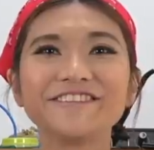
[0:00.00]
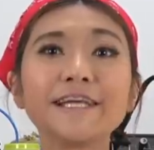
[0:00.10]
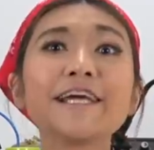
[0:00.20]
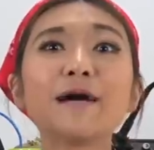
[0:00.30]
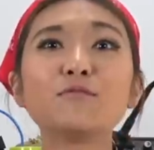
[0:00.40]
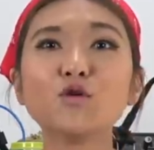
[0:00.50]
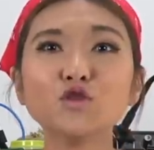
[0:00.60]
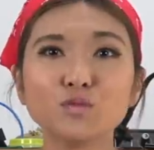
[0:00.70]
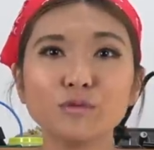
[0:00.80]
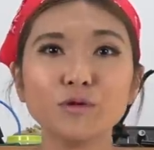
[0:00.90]
Today I'm
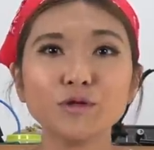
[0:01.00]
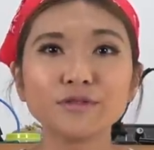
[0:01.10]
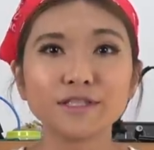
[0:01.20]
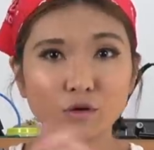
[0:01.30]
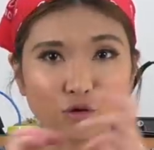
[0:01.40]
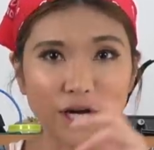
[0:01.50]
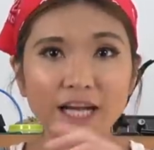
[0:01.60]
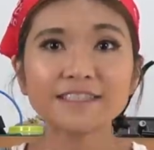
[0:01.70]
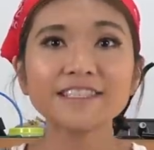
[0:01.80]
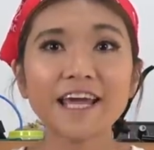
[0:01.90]
going to review the
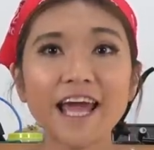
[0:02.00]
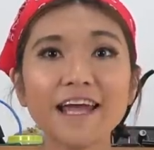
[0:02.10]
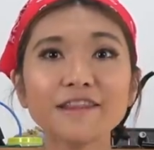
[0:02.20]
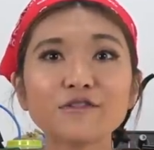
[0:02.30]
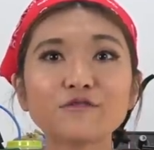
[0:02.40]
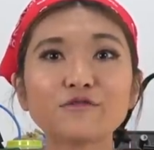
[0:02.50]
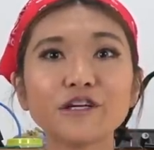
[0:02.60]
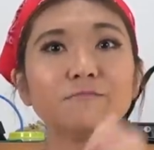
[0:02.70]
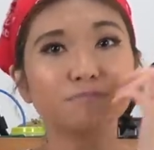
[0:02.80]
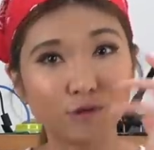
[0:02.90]
Creality Ender
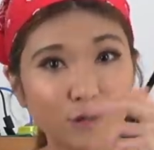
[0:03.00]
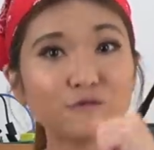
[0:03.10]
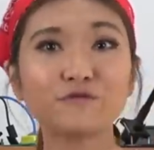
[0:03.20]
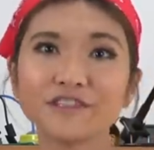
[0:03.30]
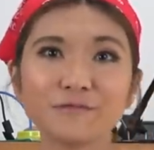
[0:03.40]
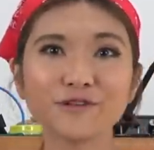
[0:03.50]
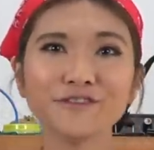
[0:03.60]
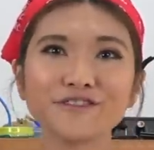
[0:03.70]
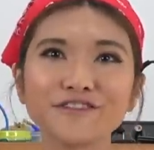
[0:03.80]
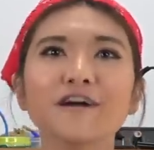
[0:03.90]
3 Pro 3D
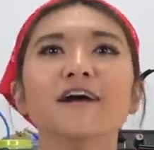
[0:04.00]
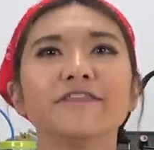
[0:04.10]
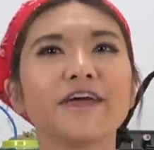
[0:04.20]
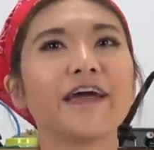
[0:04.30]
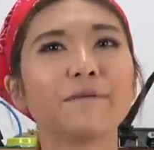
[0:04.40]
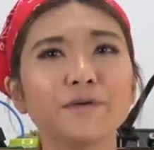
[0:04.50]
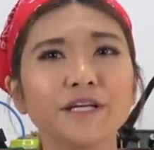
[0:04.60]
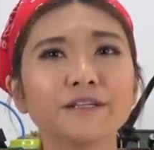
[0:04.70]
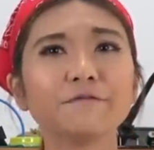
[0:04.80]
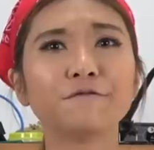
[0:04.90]
printer. There have
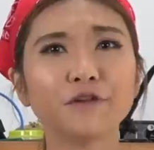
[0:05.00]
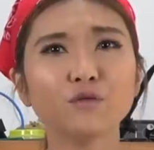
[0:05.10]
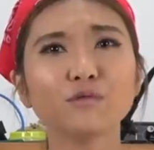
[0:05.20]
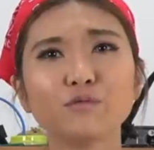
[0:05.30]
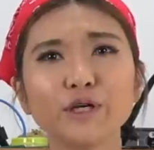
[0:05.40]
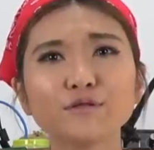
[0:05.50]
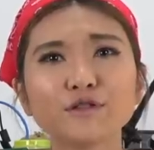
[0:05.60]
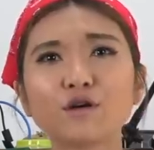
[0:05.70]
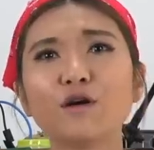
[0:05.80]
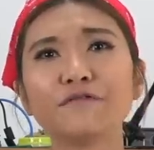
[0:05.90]
been a few
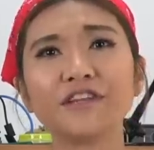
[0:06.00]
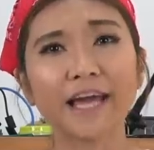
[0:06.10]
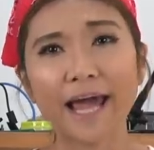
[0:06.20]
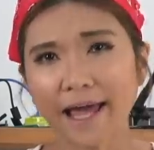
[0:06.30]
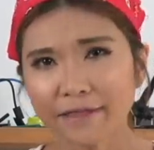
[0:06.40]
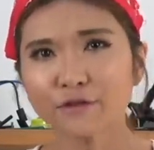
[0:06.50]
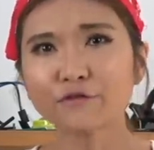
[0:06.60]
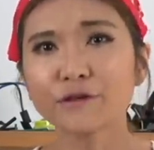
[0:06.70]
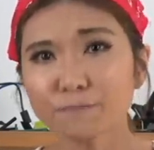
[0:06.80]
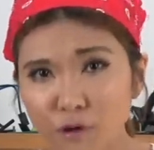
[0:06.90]
reviews of the Ender
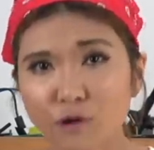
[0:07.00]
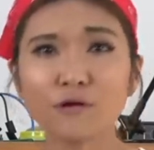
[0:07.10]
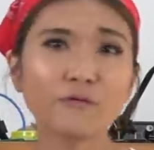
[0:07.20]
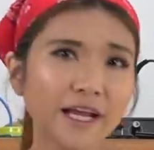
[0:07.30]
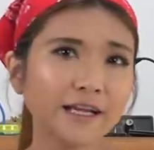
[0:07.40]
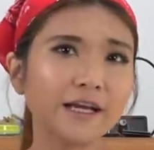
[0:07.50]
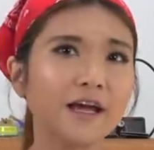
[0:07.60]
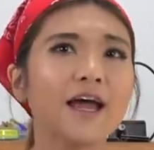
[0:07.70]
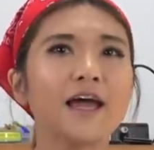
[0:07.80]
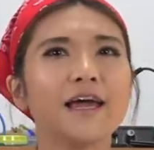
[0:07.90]
3 Pro already,
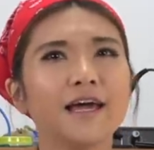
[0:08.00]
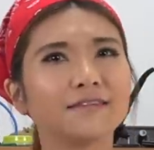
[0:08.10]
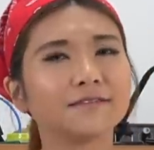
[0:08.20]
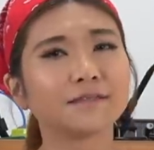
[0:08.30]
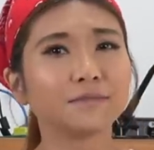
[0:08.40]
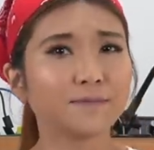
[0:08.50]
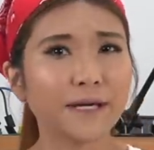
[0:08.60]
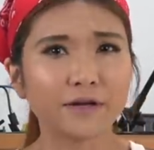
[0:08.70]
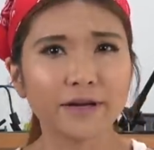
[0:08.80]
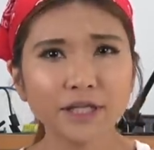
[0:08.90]
and some
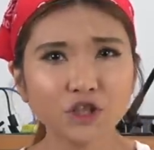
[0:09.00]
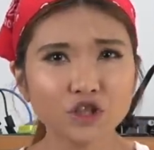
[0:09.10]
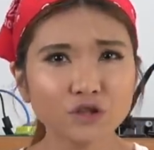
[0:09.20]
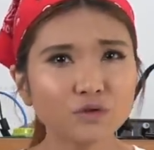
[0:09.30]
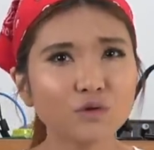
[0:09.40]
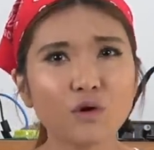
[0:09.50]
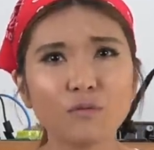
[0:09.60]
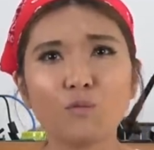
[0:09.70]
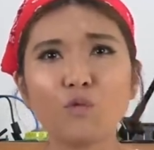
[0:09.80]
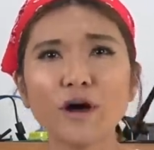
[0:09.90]
speculation
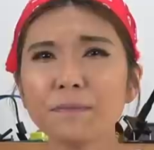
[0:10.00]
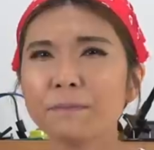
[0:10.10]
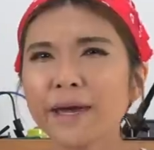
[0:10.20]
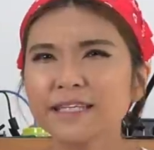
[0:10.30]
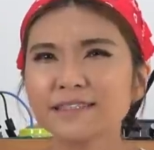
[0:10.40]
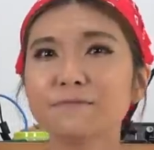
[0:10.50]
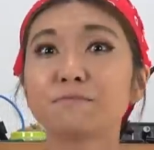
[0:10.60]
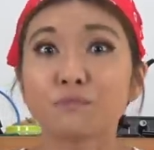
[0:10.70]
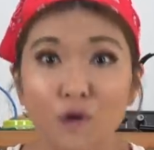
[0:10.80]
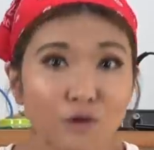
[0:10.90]
on what makes
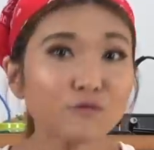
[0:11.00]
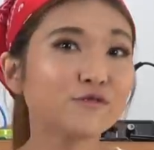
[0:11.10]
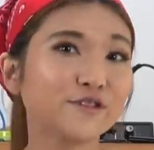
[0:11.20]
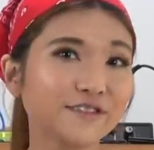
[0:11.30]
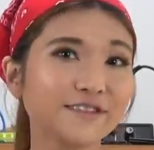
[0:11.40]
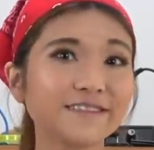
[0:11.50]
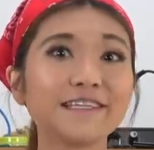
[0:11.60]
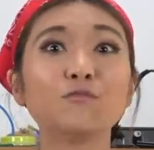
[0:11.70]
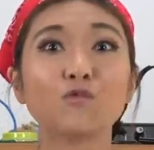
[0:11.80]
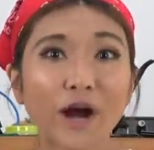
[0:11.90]
it Pro versus
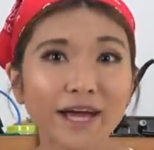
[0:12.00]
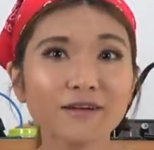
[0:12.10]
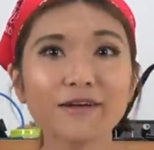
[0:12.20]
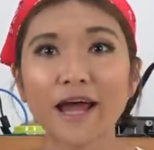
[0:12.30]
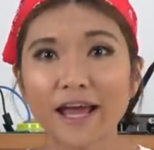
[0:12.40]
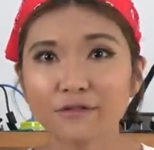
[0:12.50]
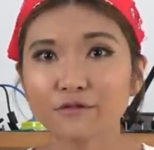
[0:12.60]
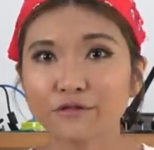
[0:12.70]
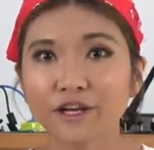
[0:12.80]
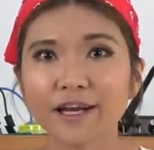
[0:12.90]
regular
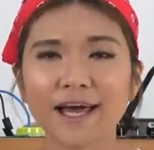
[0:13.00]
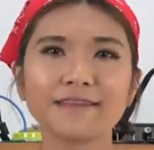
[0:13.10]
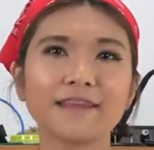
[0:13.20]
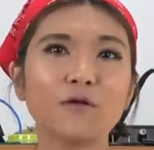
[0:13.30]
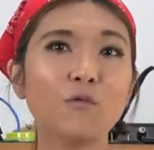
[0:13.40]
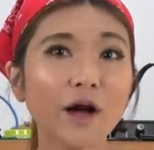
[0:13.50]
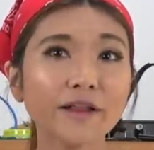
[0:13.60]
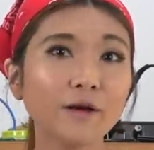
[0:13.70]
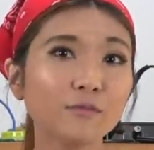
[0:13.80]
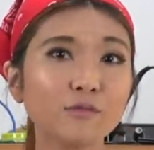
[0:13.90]
Ender 3 like the
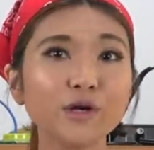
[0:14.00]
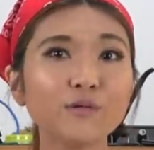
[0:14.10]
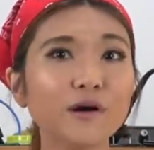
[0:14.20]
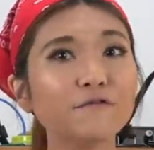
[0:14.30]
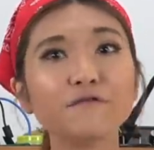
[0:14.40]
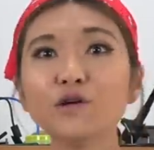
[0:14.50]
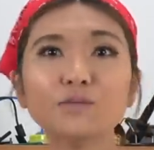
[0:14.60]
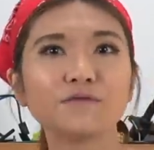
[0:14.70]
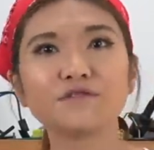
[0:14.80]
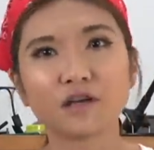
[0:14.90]
one I reviewed a few
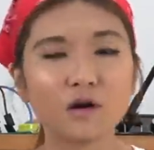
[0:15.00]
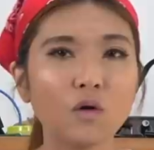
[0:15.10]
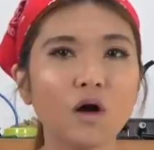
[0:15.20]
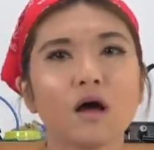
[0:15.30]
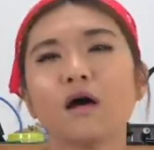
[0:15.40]
months ago.